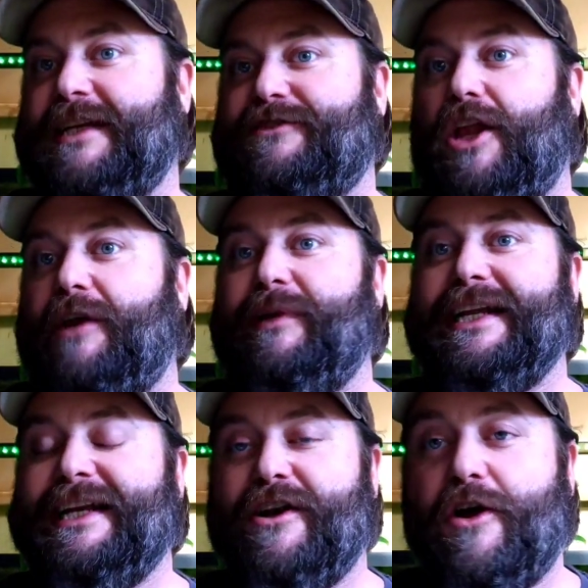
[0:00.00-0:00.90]
That's all I
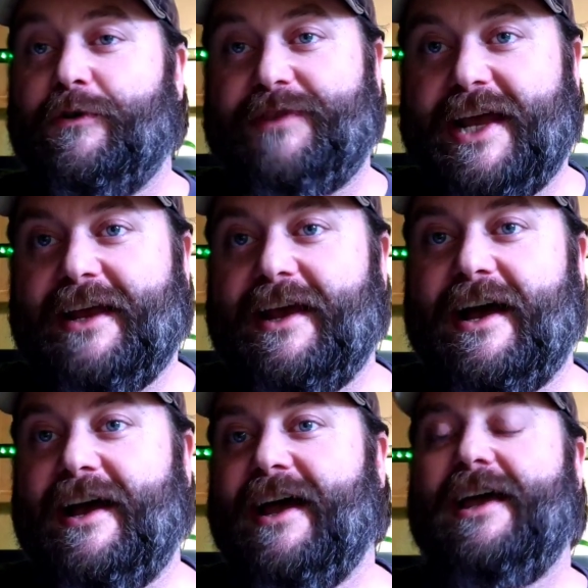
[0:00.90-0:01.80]
really need to know. They
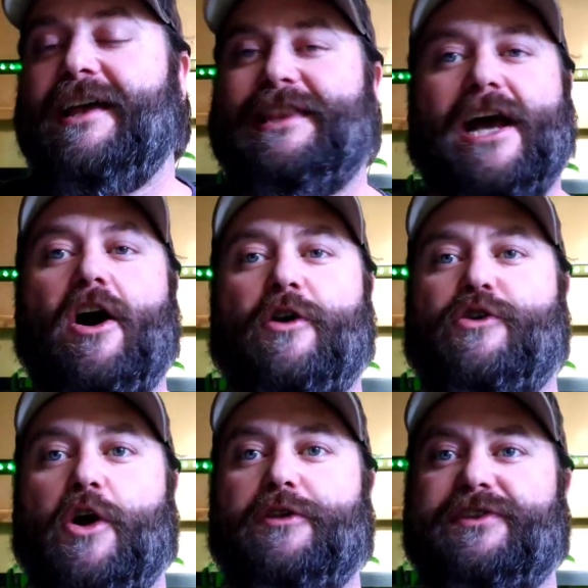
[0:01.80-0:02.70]
uh, they all
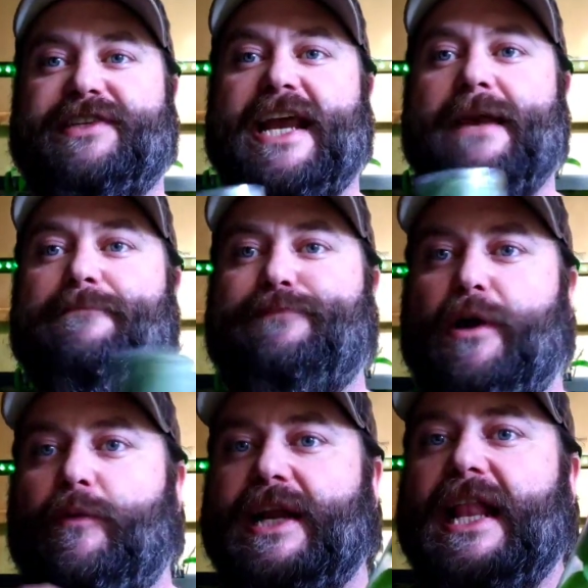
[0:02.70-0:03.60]
grow the same,
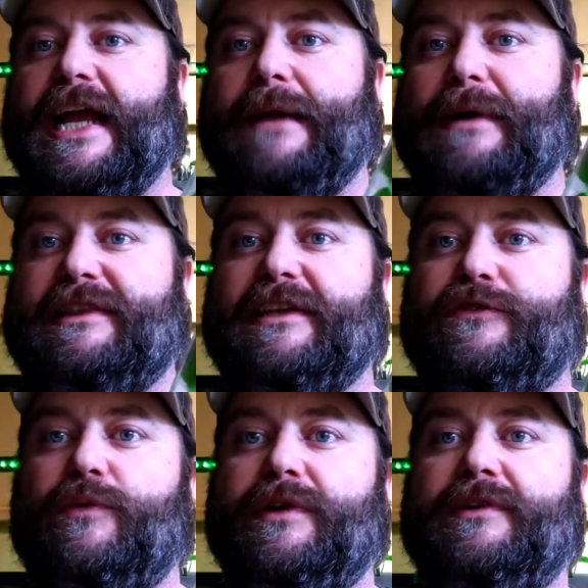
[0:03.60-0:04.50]
but what I like about
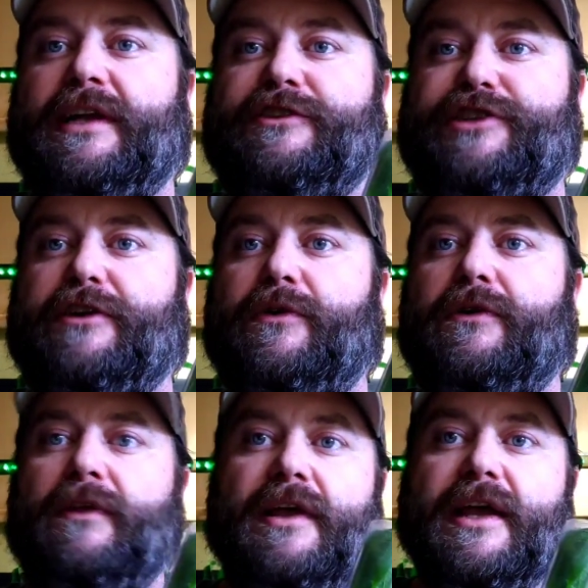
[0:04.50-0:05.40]
this one in
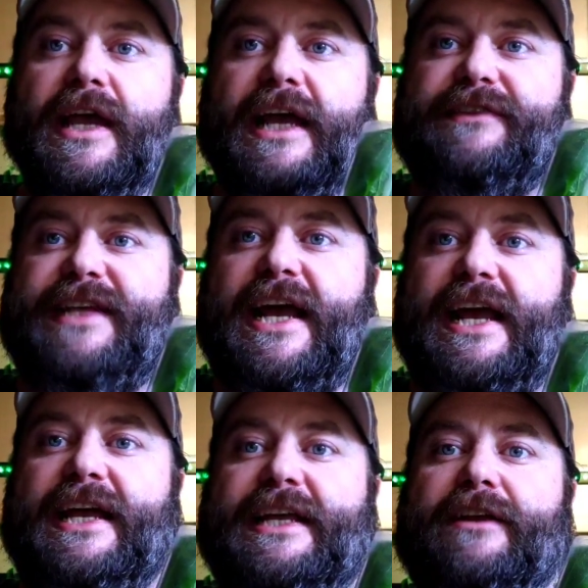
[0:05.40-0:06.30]
general is
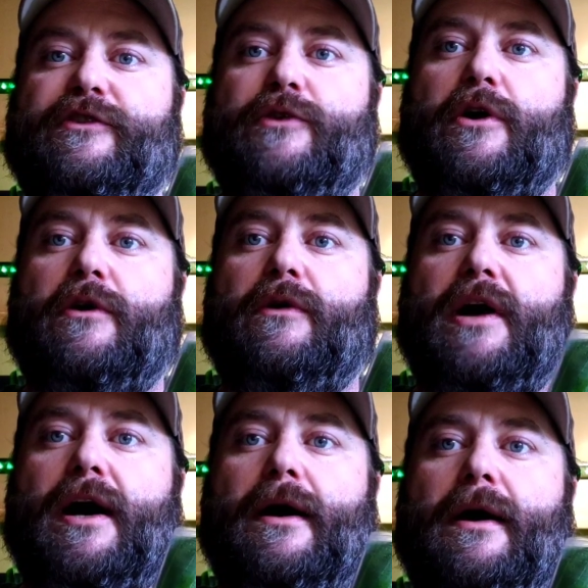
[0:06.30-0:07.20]
that it can grow
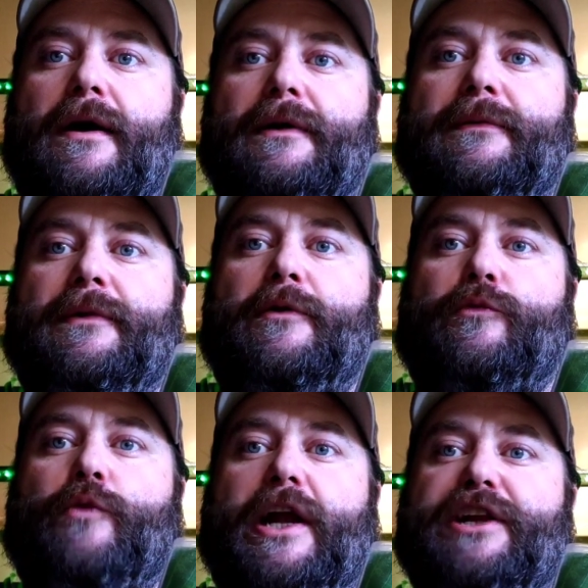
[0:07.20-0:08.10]
uh,
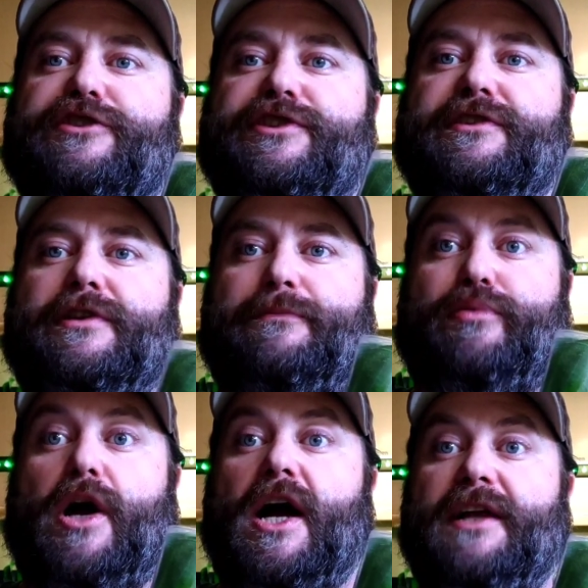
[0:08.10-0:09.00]
reddish to
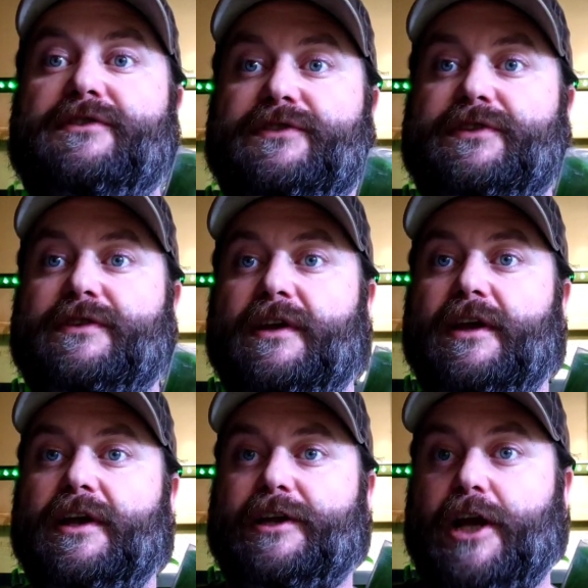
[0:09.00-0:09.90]
bronze
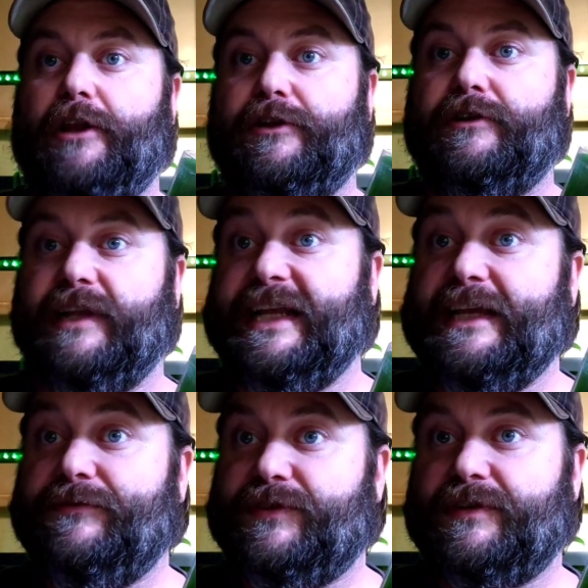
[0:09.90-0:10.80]
colored
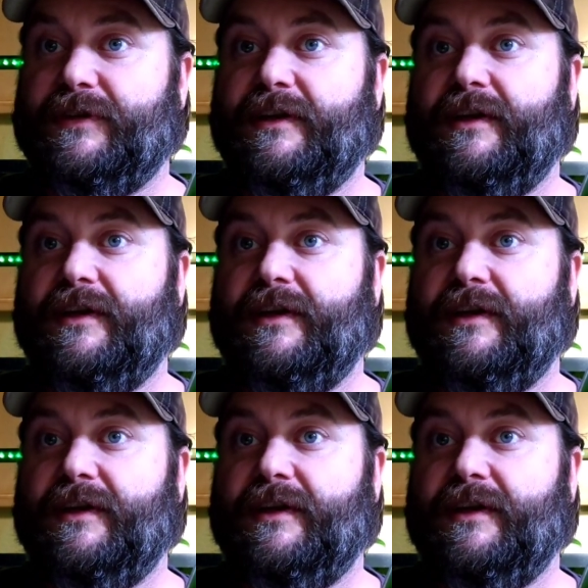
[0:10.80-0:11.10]
leaves,